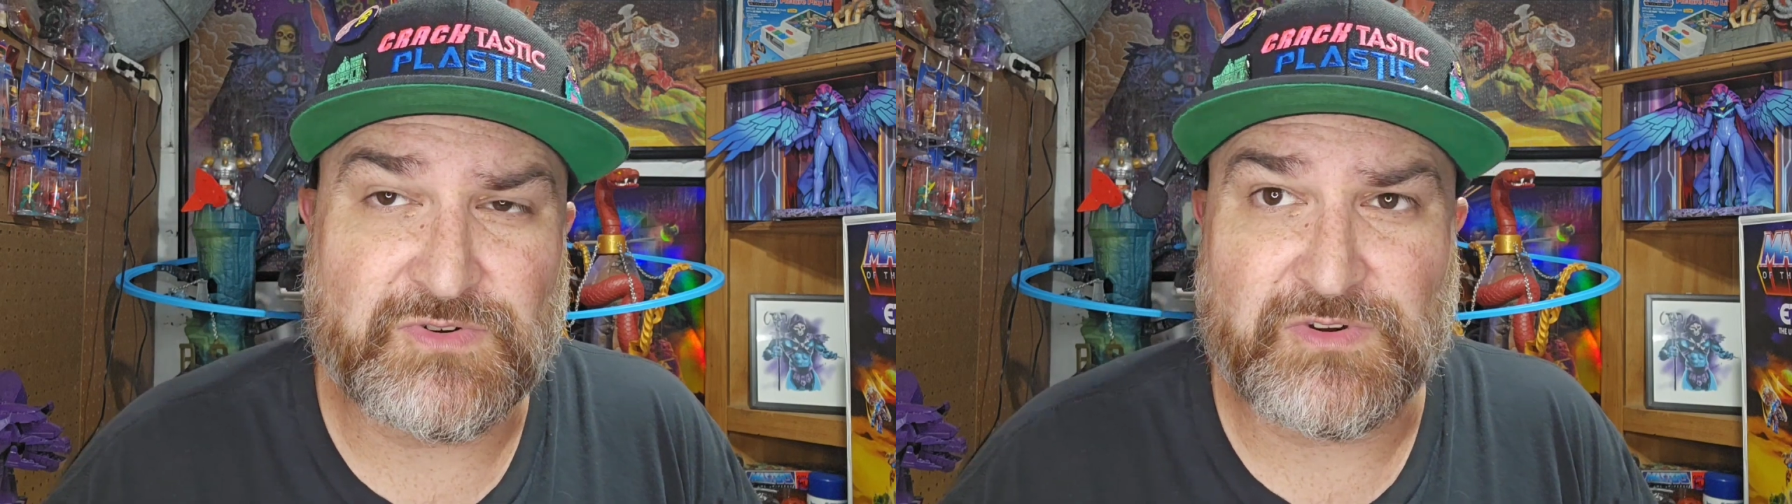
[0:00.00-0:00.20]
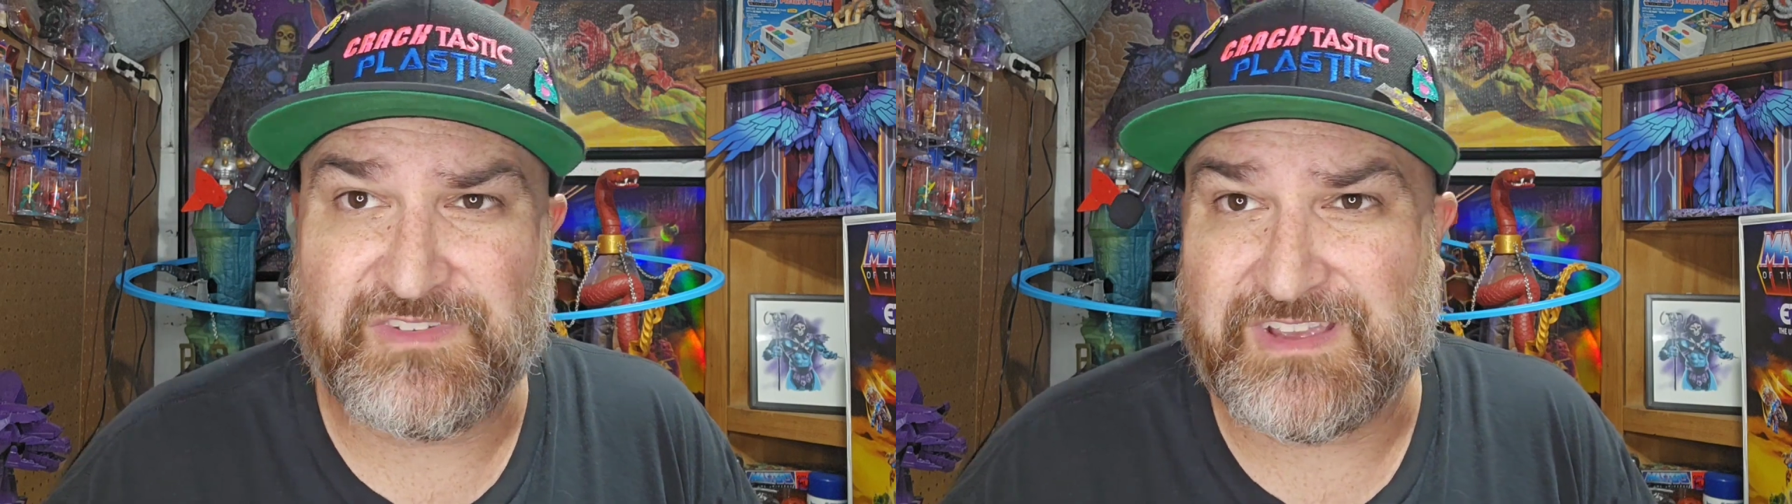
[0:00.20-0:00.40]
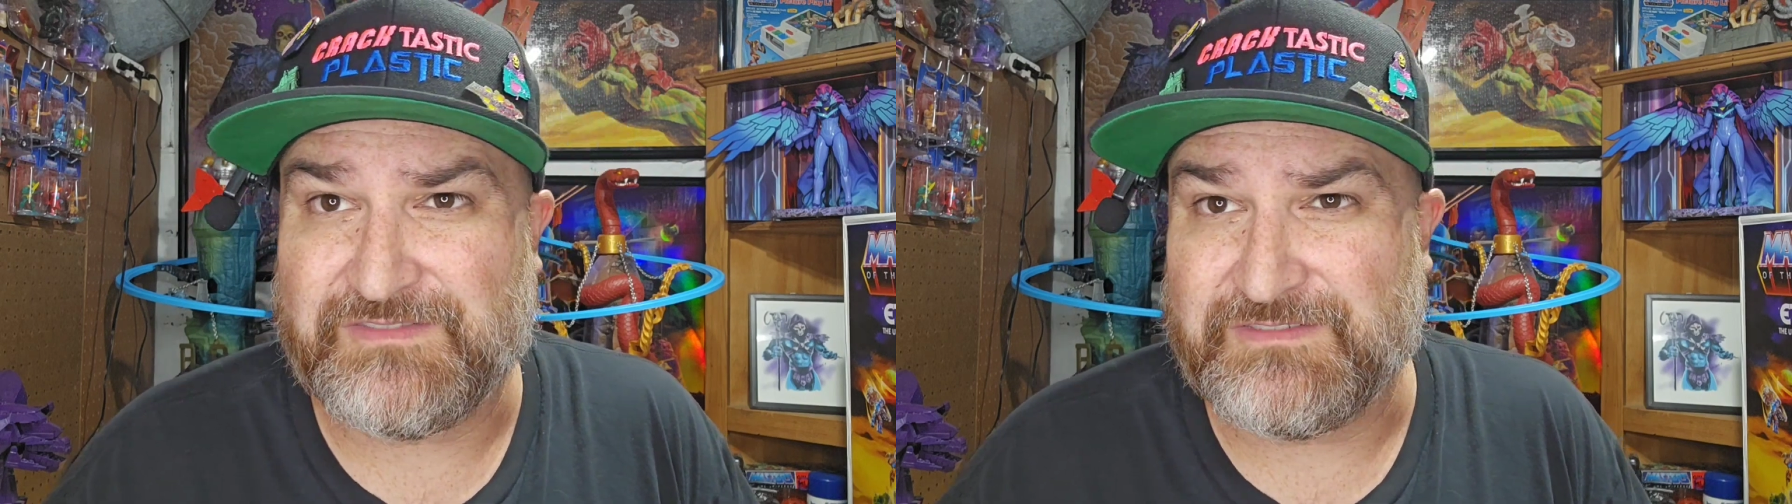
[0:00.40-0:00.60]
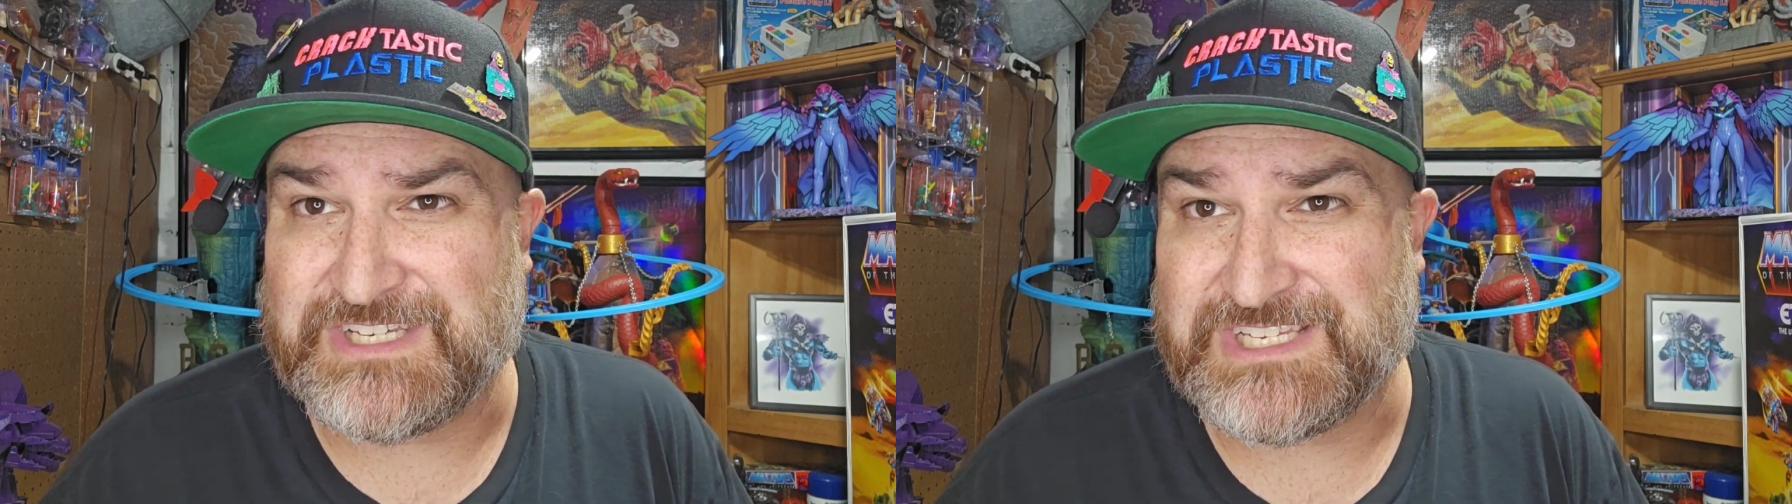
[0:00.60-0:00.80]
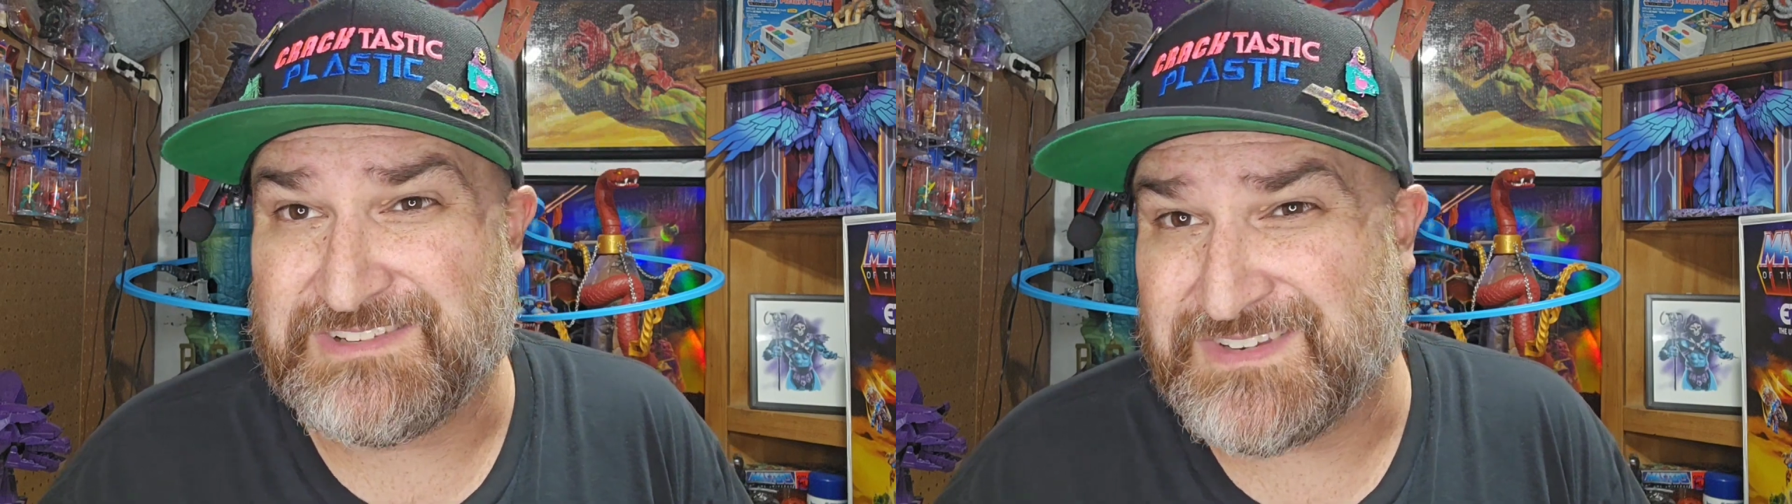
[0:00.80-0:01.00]
or if you have a
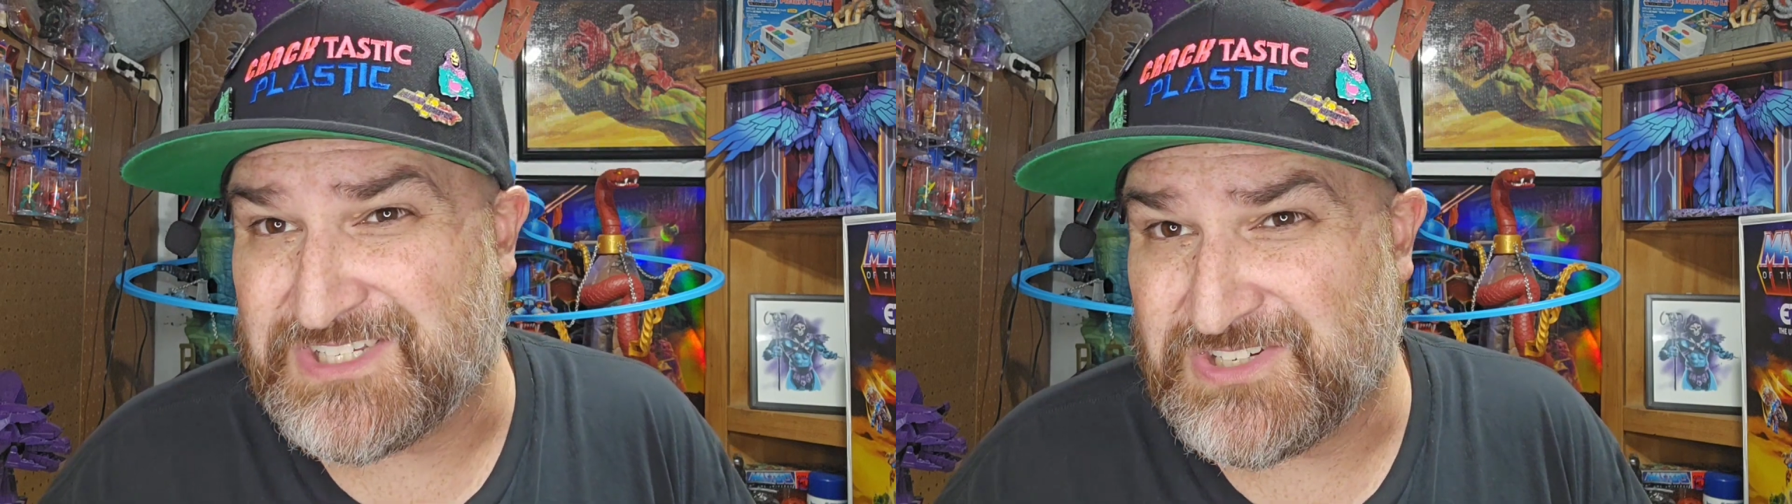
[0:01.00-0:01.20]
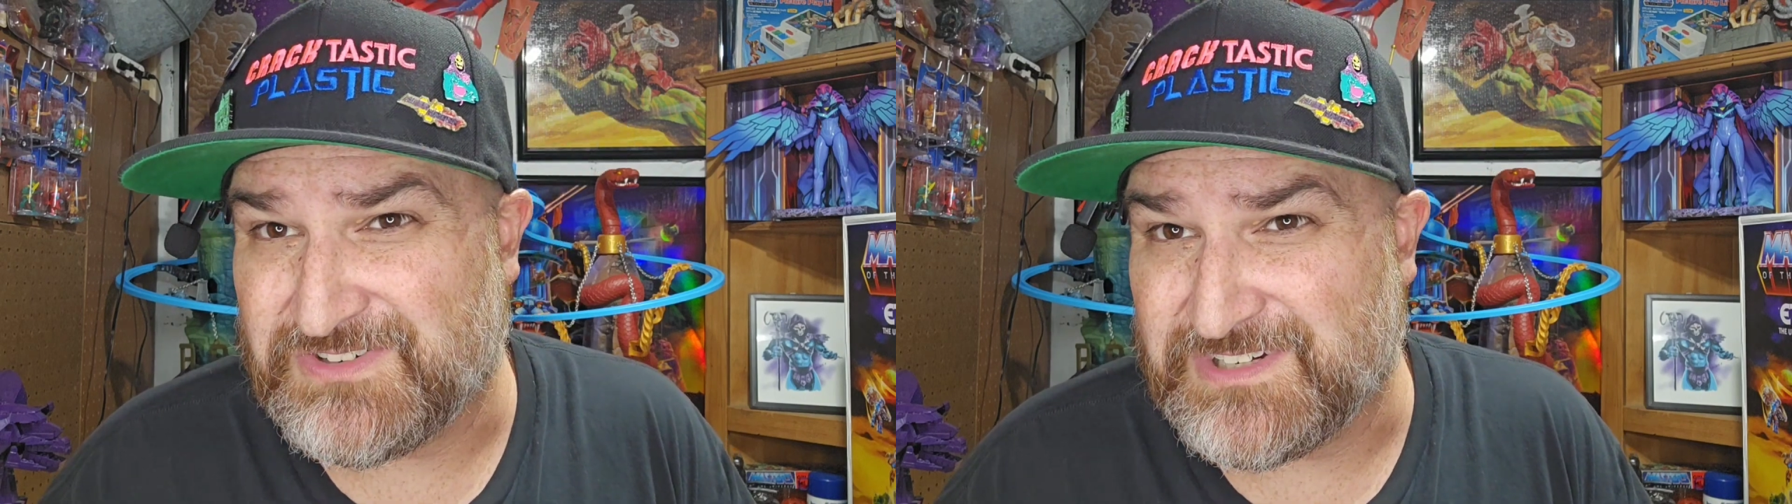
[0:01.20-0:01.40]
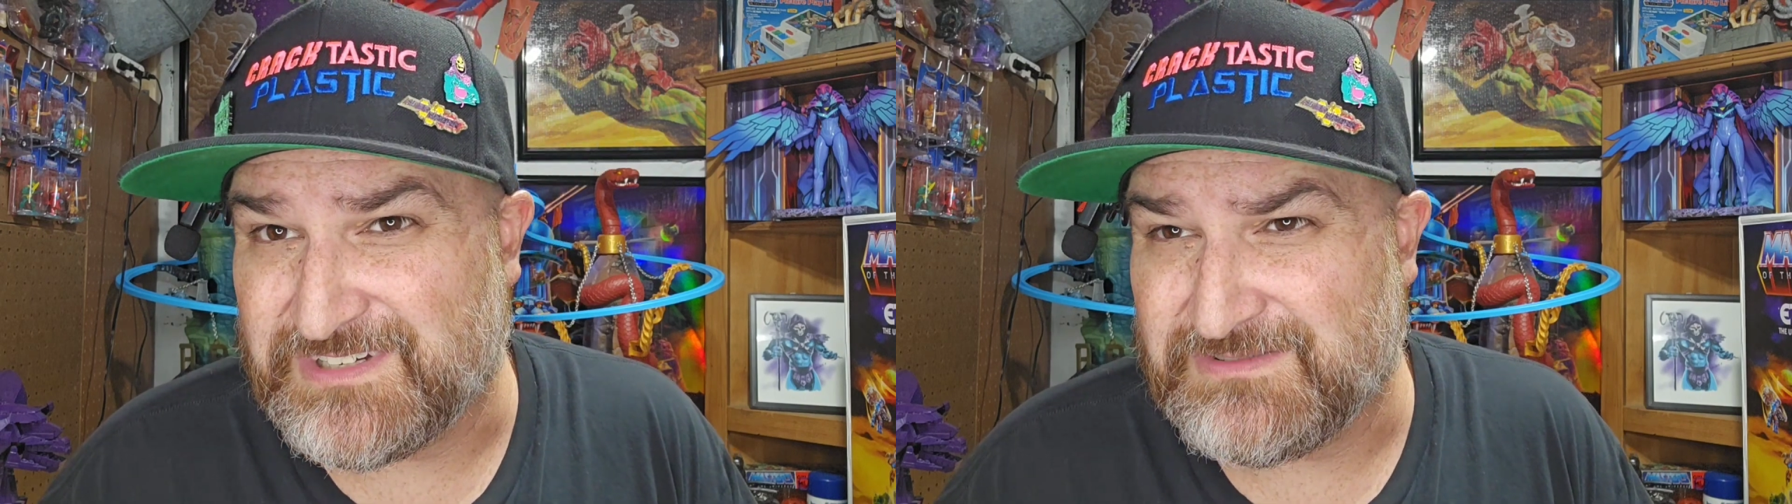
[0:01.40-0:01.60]
Jesse Ventura.